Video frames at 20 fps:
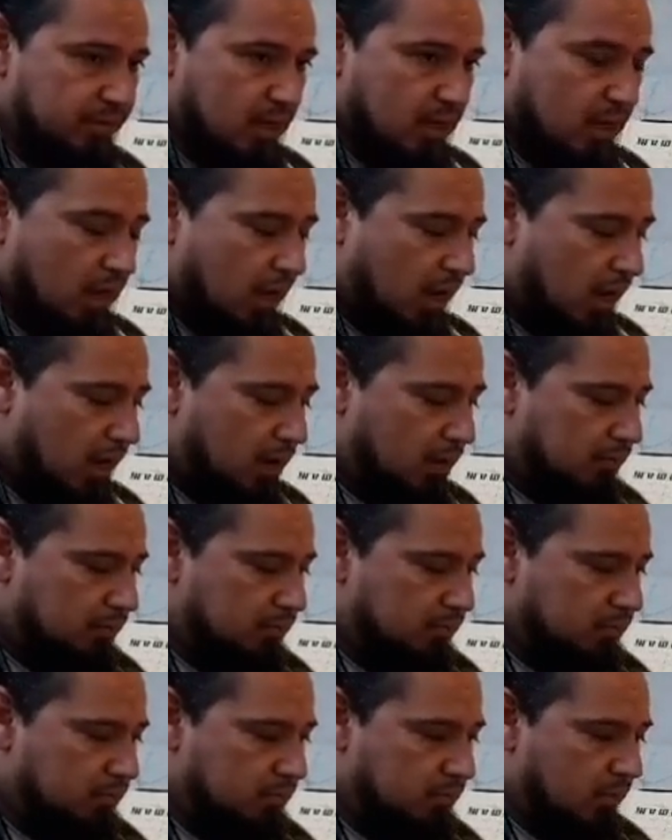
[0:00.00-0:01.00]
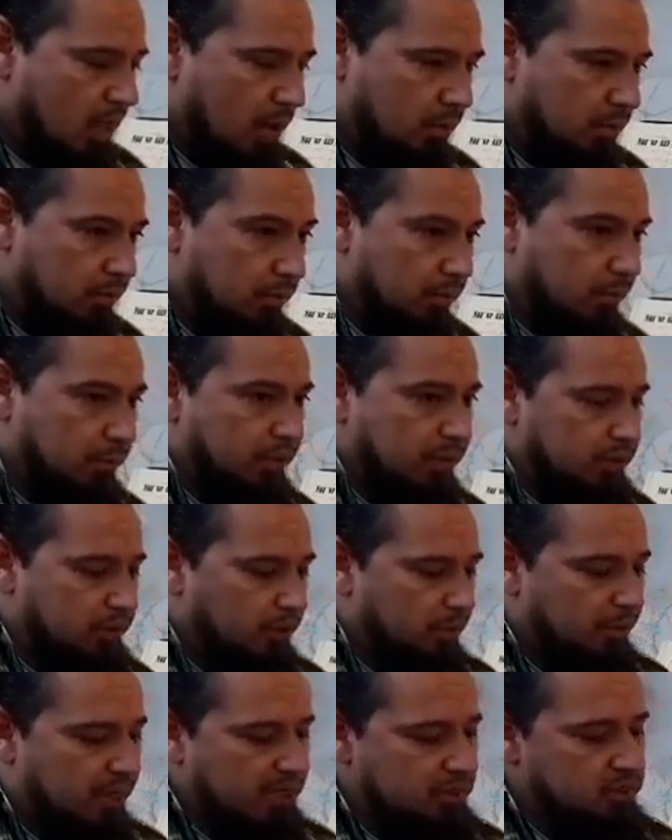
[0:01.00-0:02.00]
That one will build
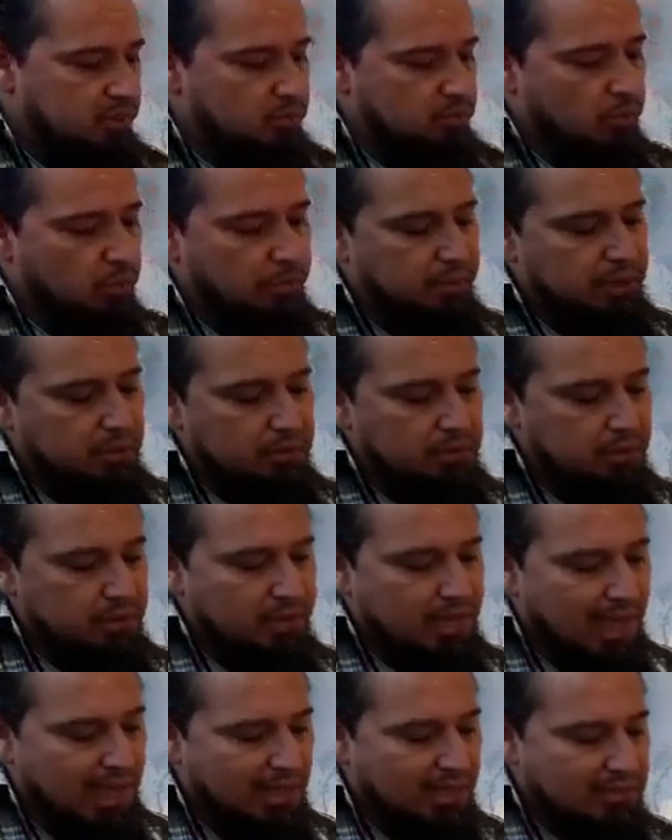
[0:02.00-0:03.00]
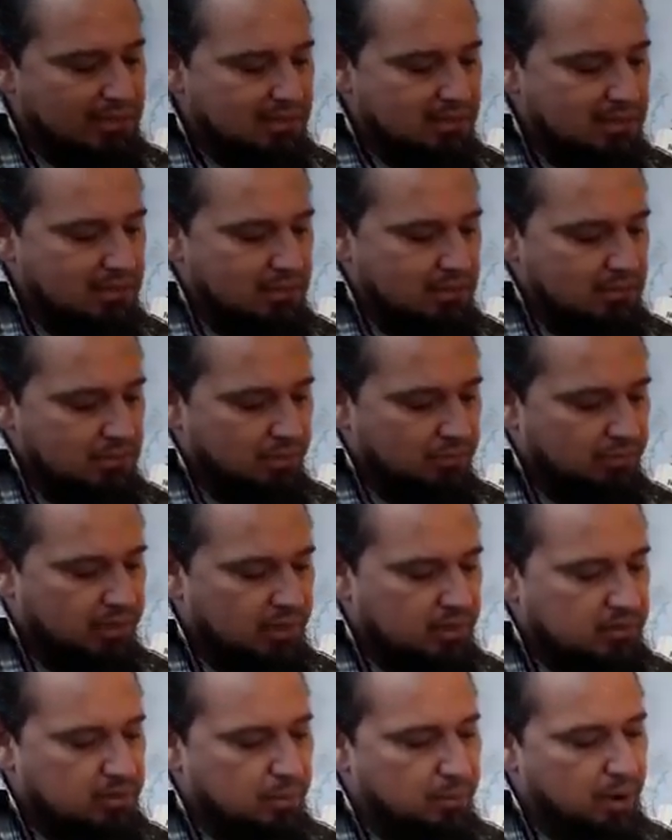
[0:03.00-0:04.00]
your muscles, will build your callus. Your
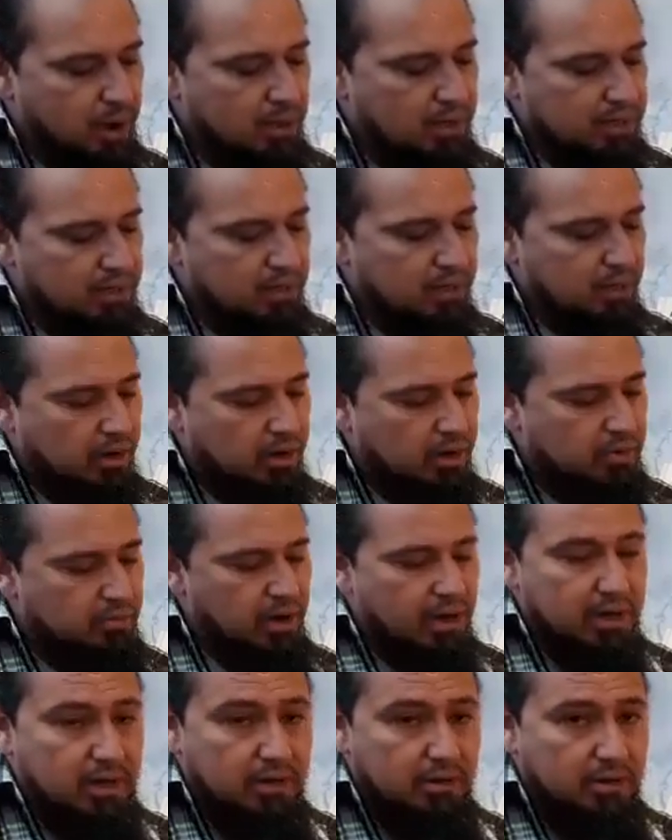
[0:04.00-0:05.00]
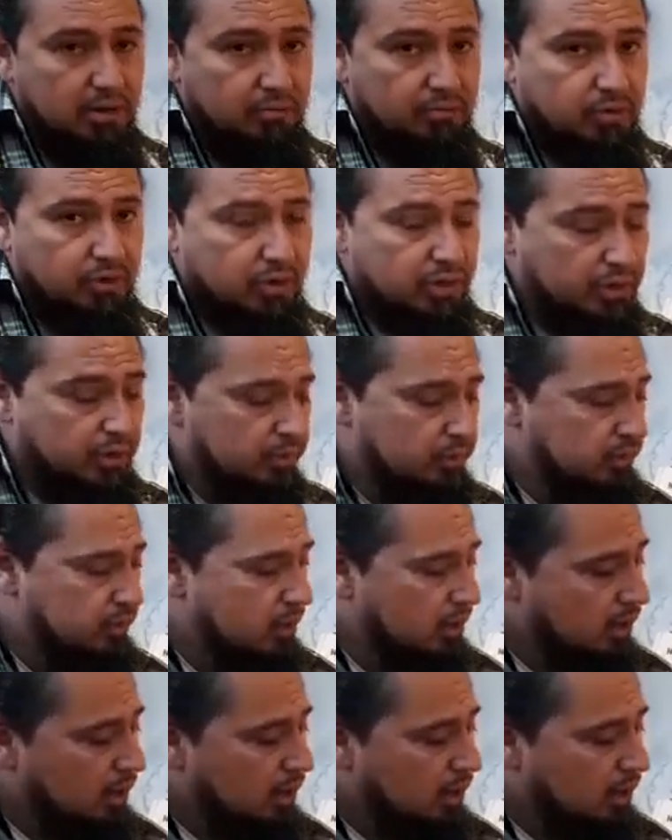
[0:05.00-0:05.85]
fingers are probably gonna hurt right here if you're new.